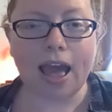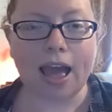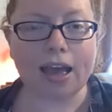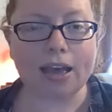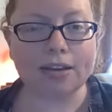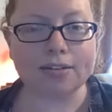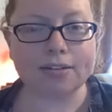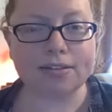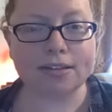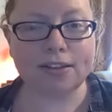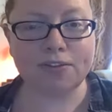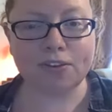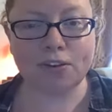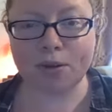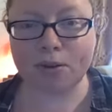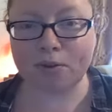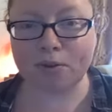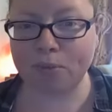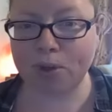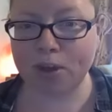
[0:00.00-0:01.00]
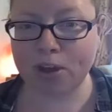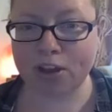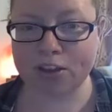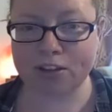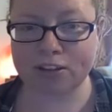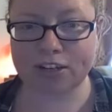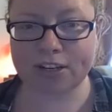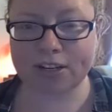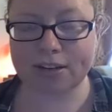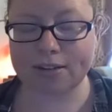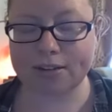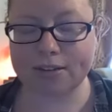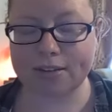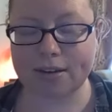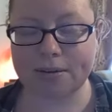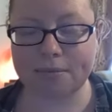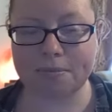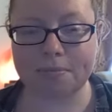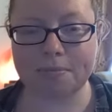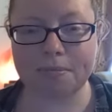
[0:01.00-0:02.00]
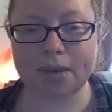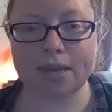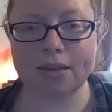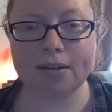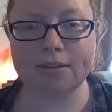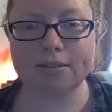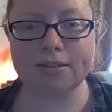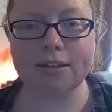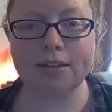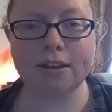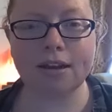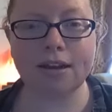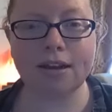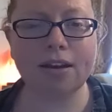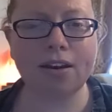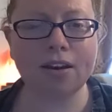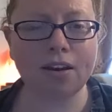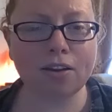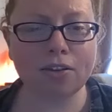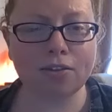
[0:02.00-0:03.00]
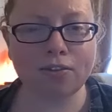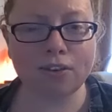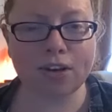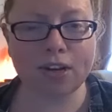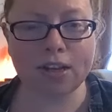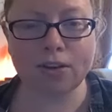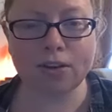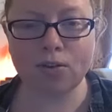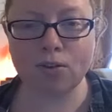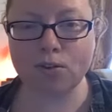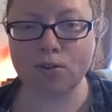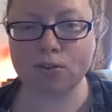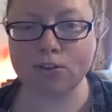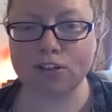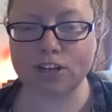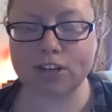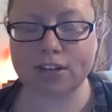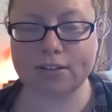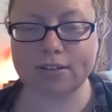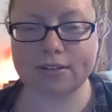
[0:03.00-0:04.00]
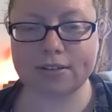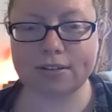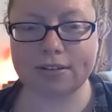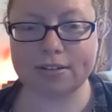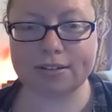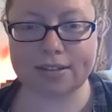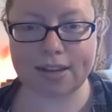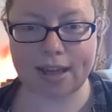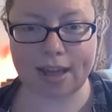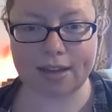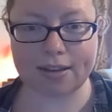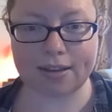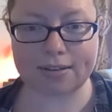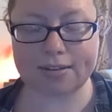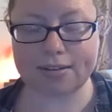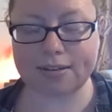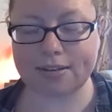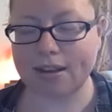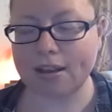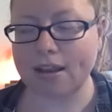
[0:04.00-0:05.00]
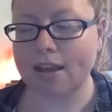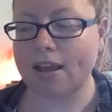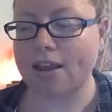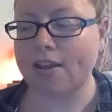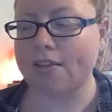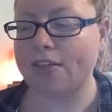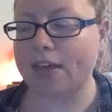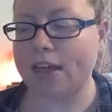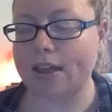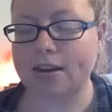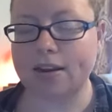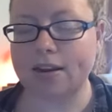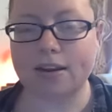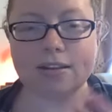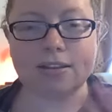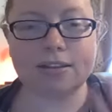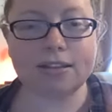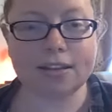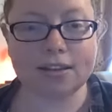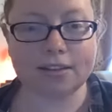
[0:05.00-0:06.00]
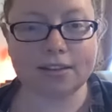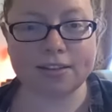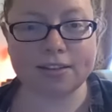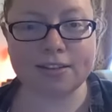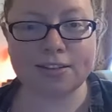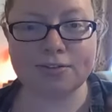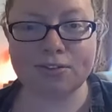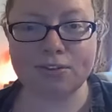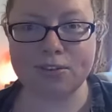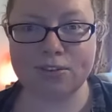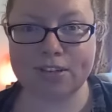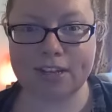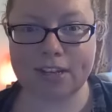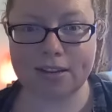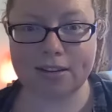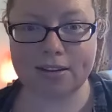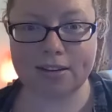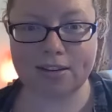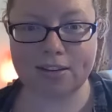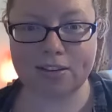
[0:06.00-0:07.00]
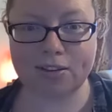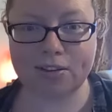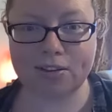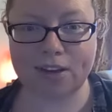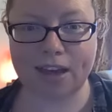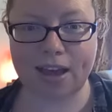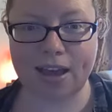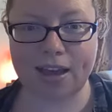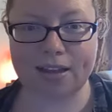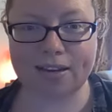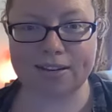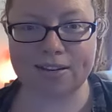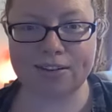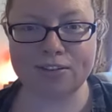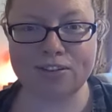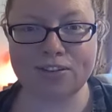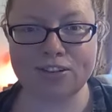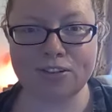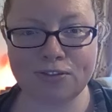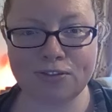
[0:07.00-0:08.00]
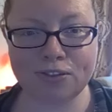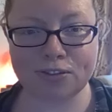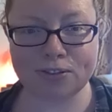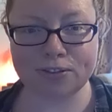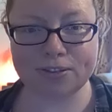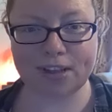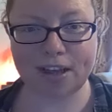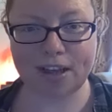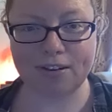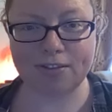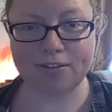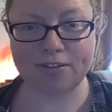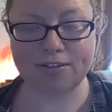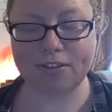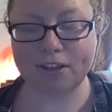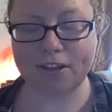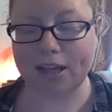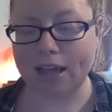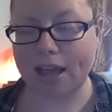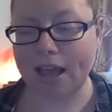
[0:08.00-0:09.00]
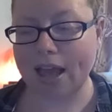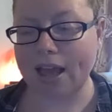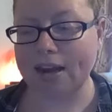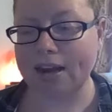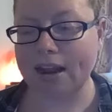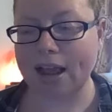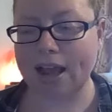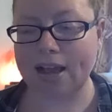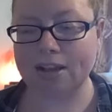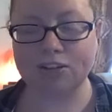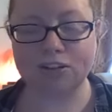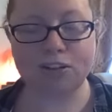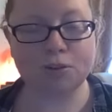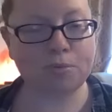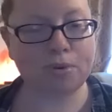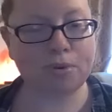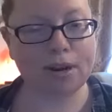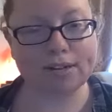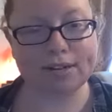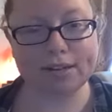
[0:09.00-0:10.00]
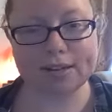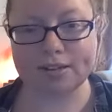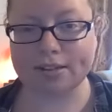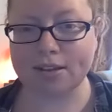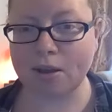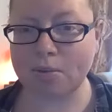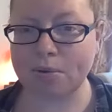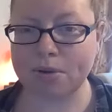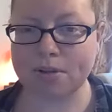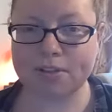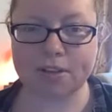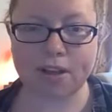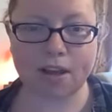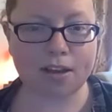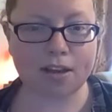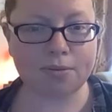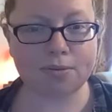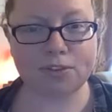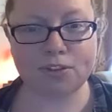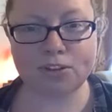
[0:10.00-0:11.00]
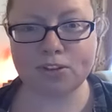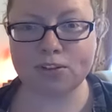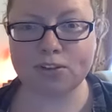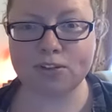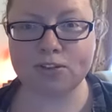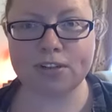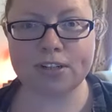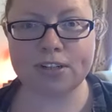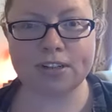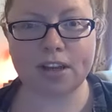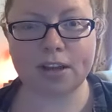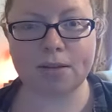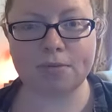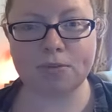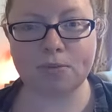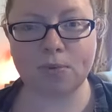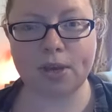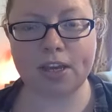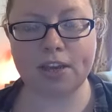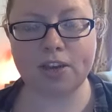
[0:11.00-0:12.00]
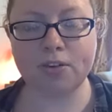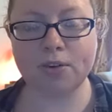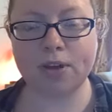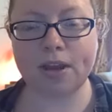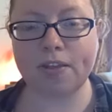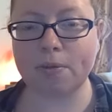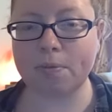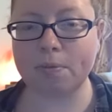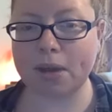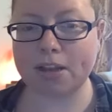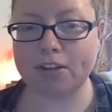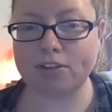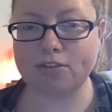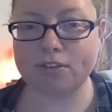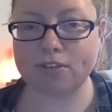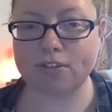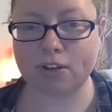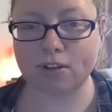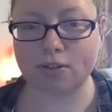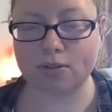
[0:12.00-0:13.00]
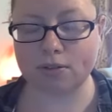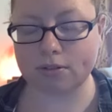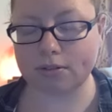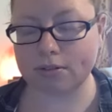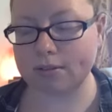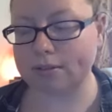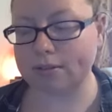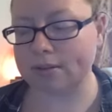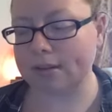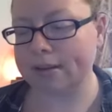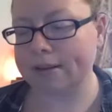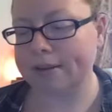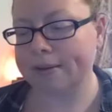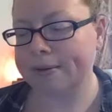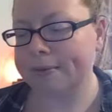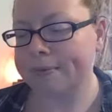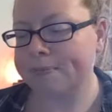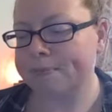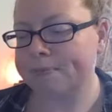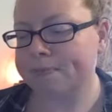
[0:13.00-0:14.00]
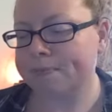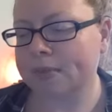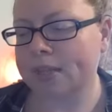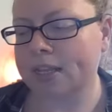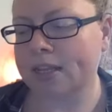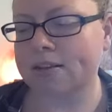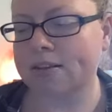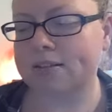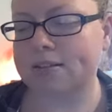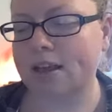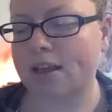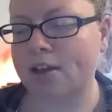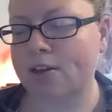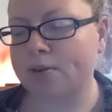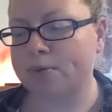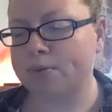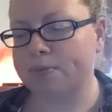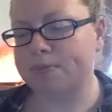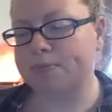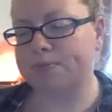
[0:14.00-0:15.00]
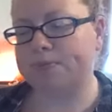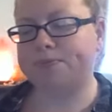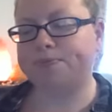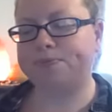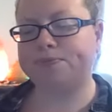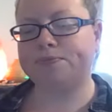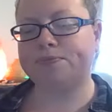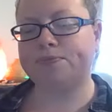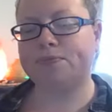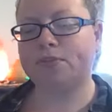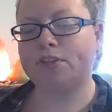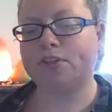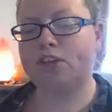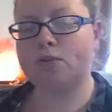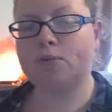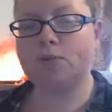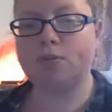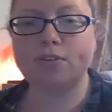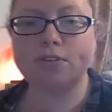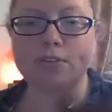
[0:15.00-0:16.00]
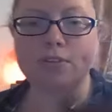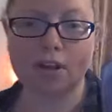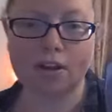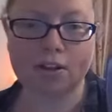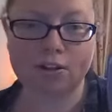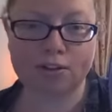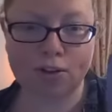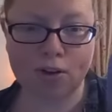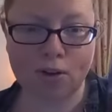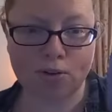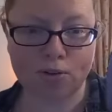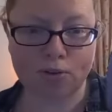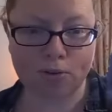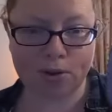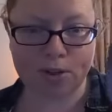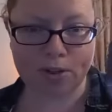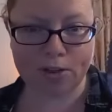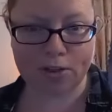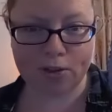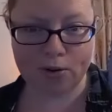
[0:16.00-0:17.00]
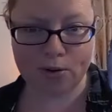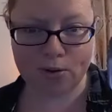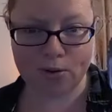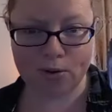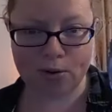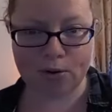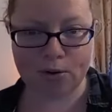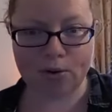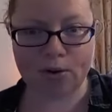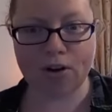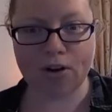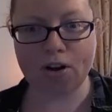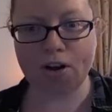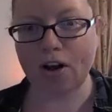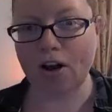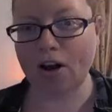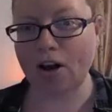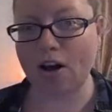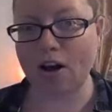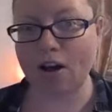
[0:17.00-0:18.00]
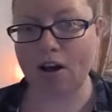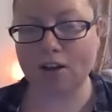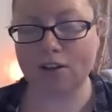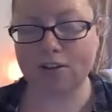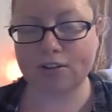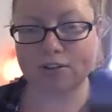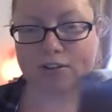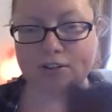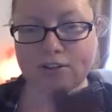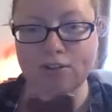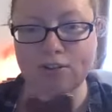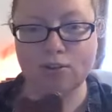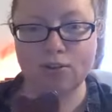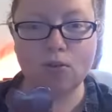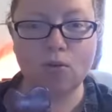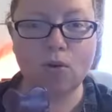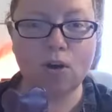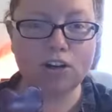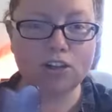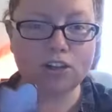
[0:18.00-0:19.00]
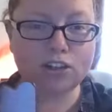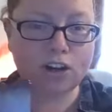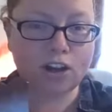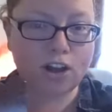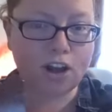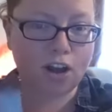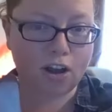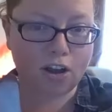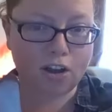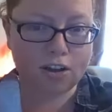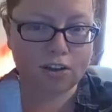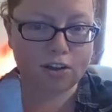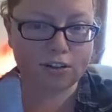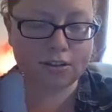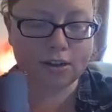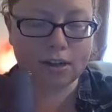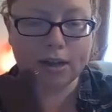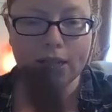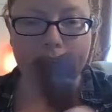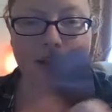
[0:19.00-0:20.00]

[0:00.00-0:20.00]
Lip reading: And if you have purchased an amazing, lovely, gorgeous set, then this is the routine that you can for yourself. And as you practice a couple of times, 2 to 3 times a week, you'll get the best results. So you will start off with your heart, your gua sha heart.